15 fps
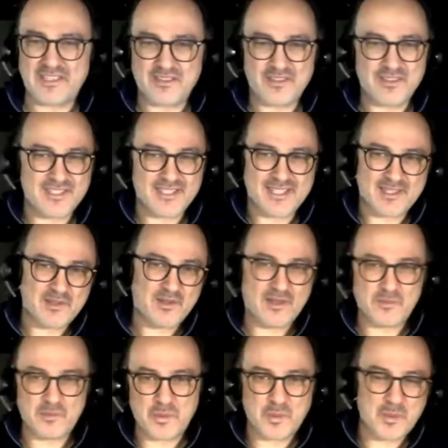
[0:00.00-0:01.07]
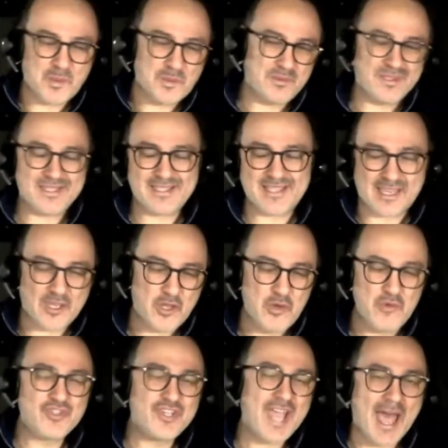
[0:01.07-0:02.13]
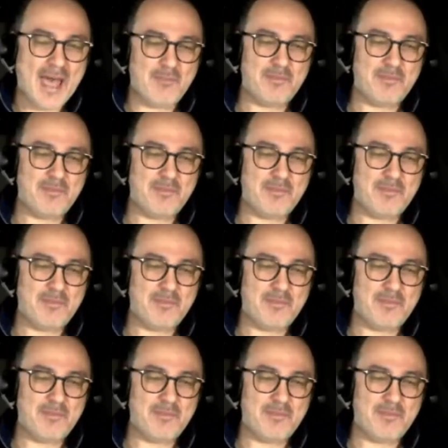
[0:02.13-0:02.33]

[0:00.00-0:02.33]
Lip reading: just like this like huge gap